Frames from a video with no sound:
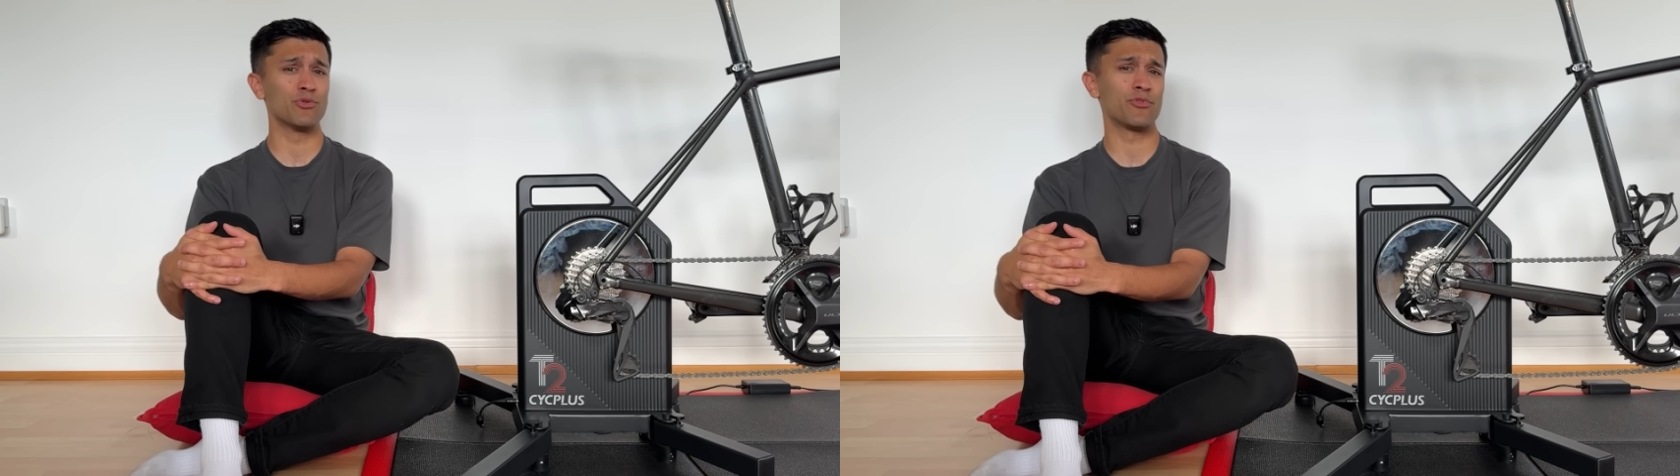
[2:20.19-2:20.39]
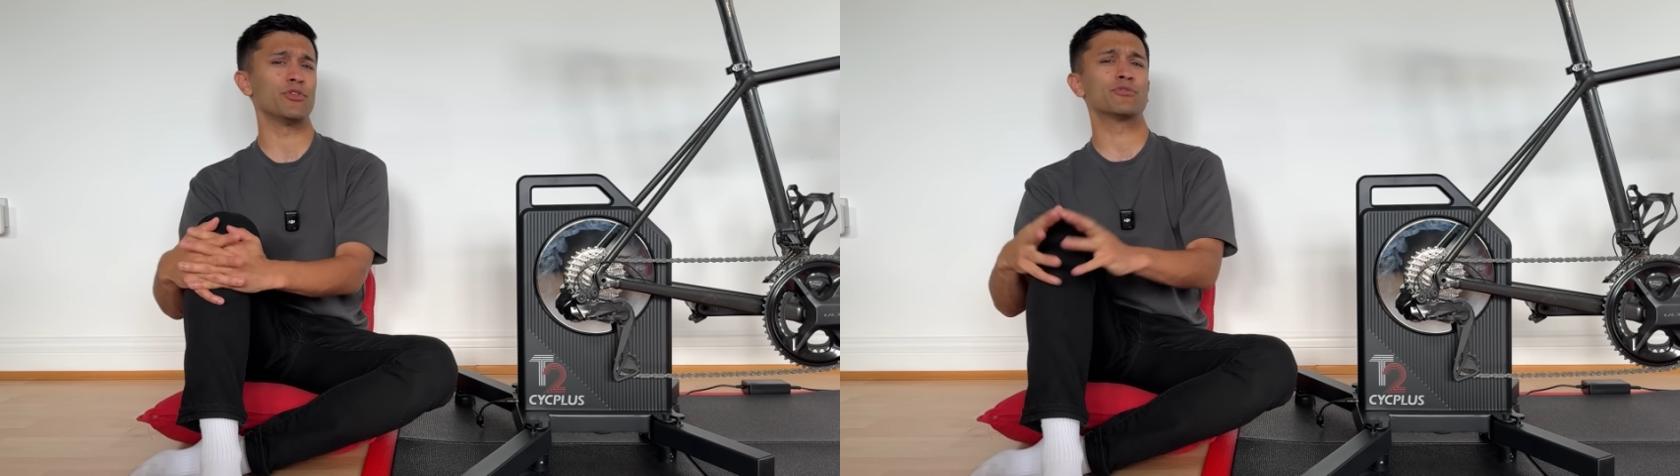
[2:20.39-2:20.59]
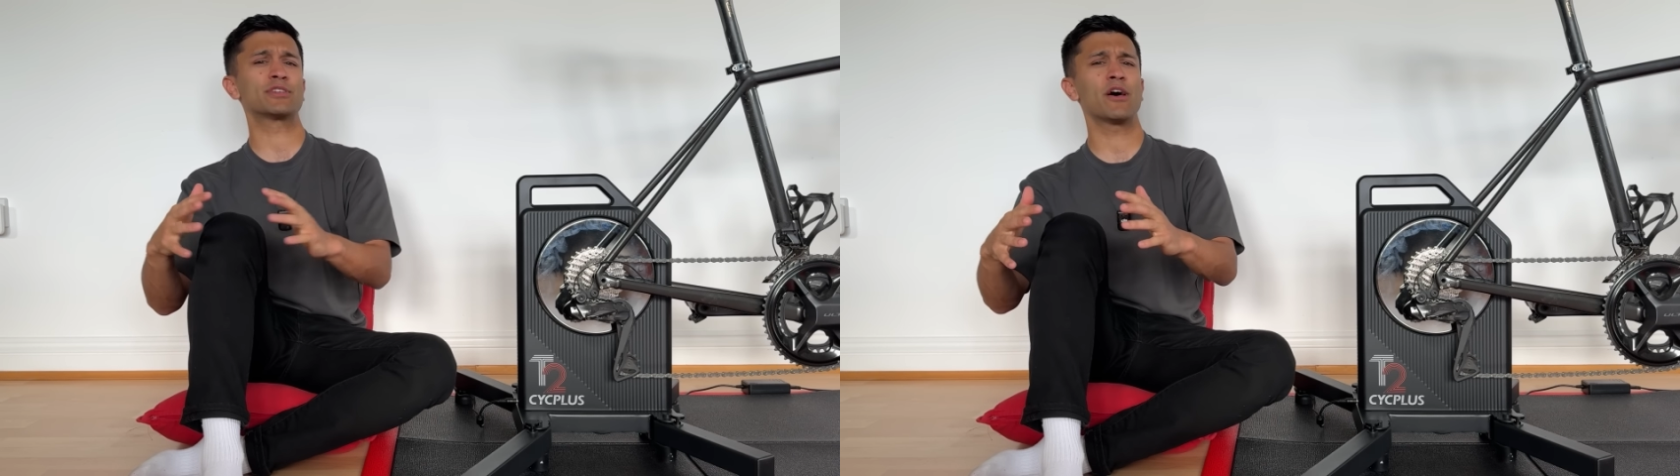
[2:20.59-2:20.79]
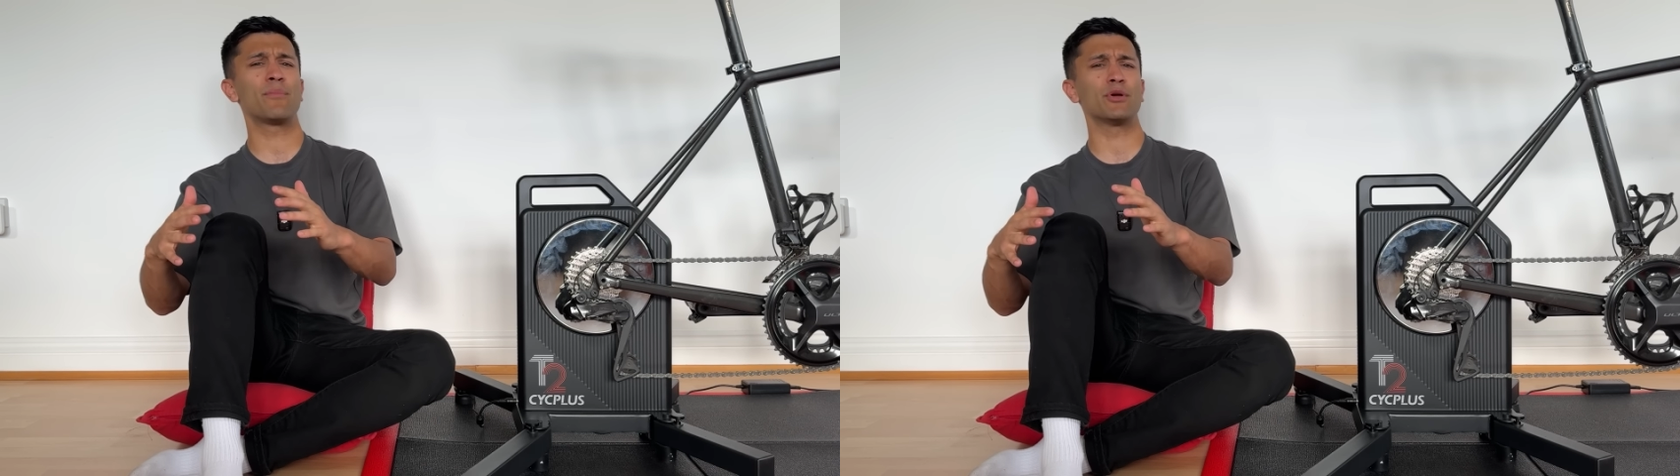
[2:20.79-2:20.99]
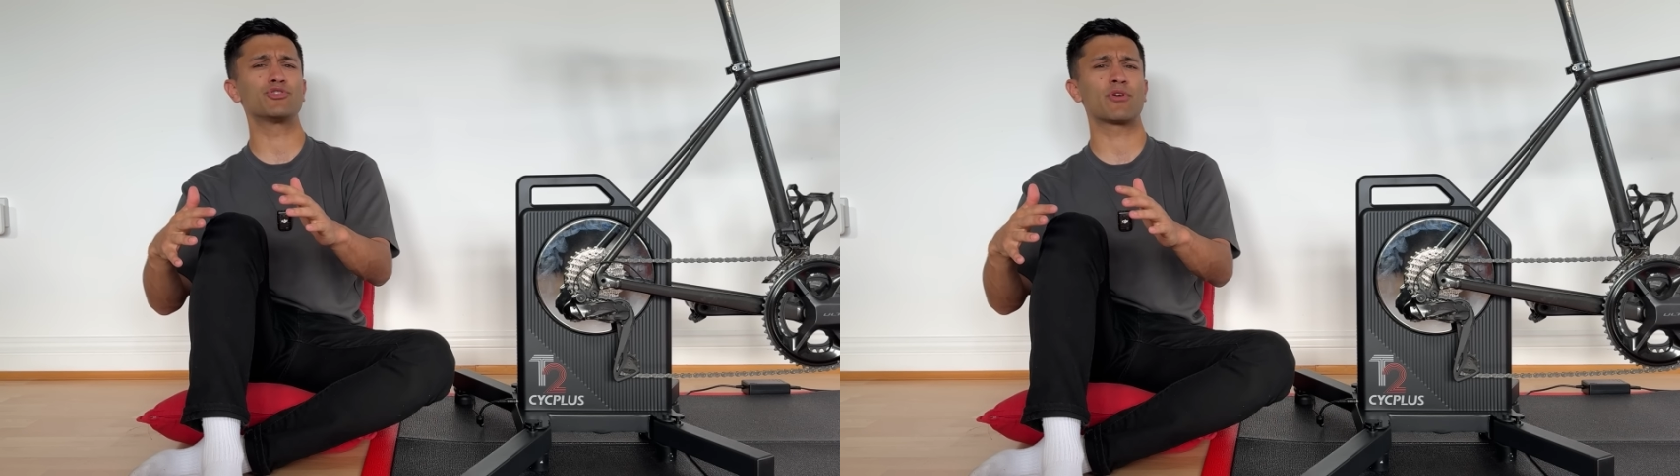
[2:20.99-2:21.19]
that your
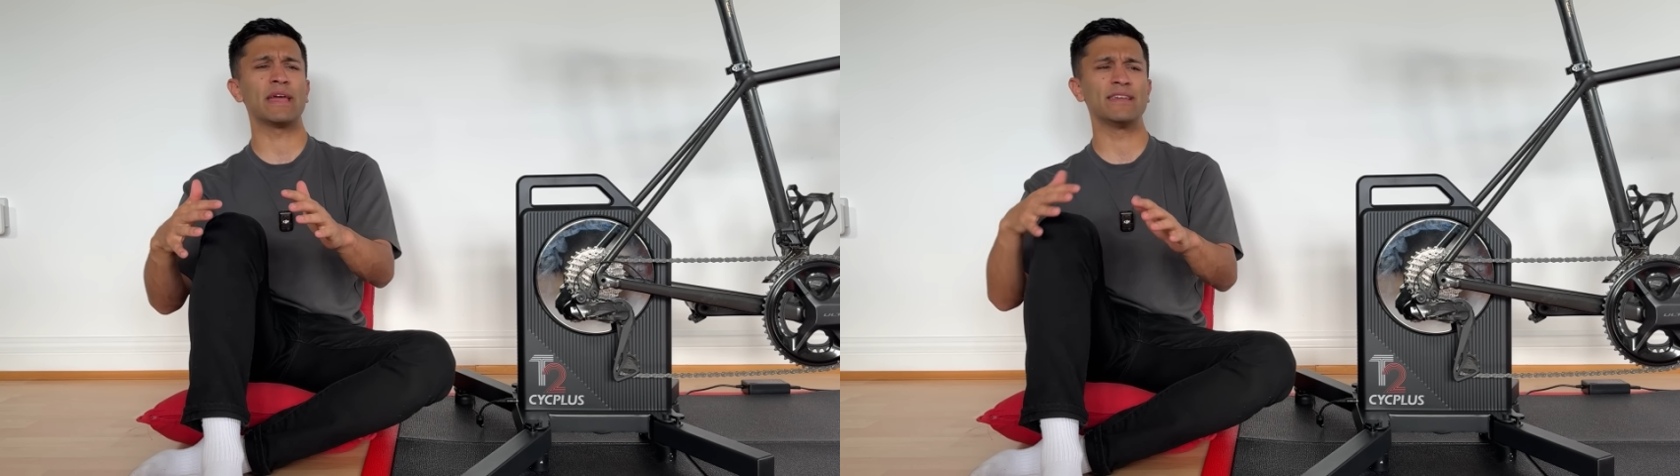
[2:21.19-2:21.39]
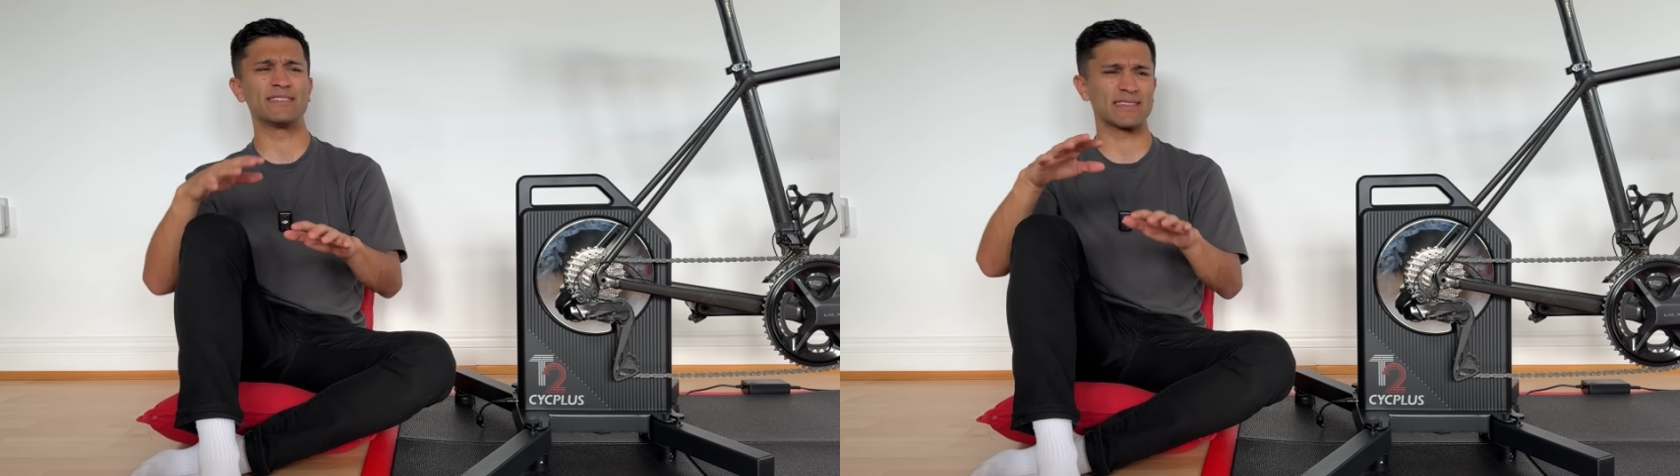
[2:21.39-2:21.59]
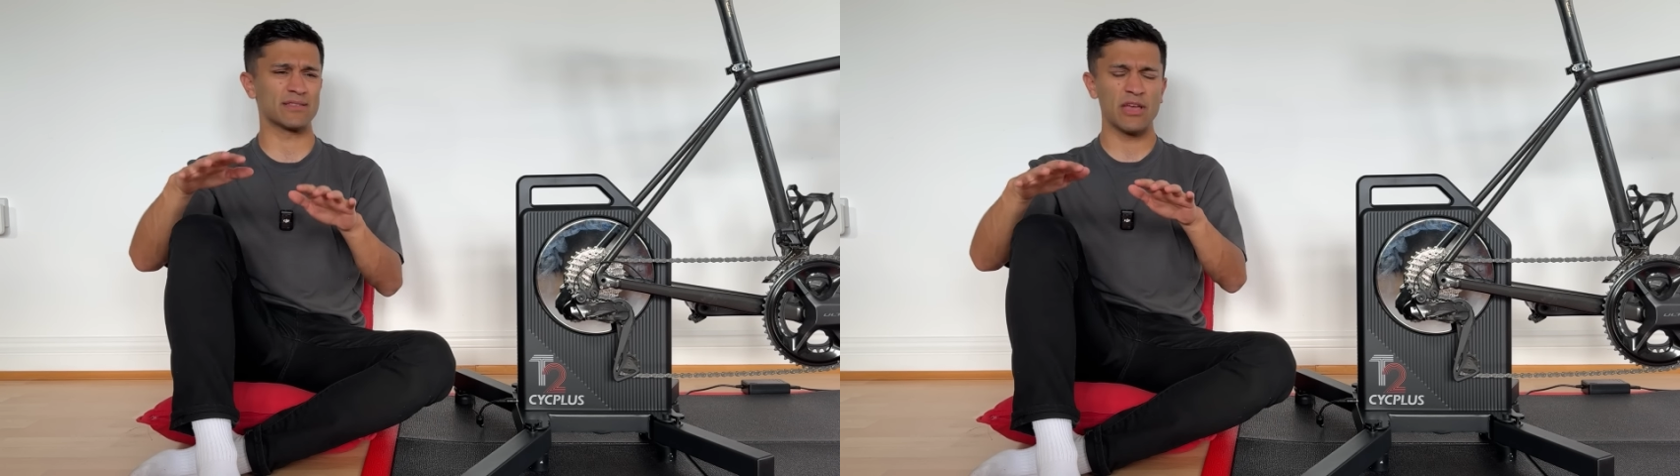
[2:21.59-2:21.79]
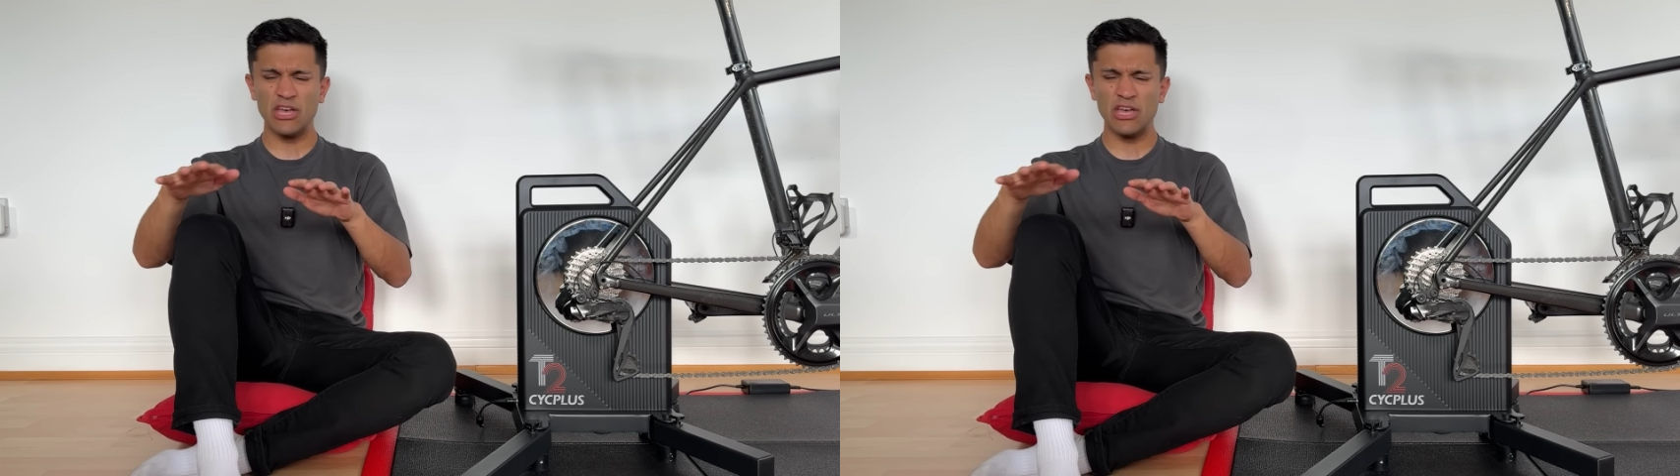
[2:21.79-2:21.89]
turbo trainer doesn't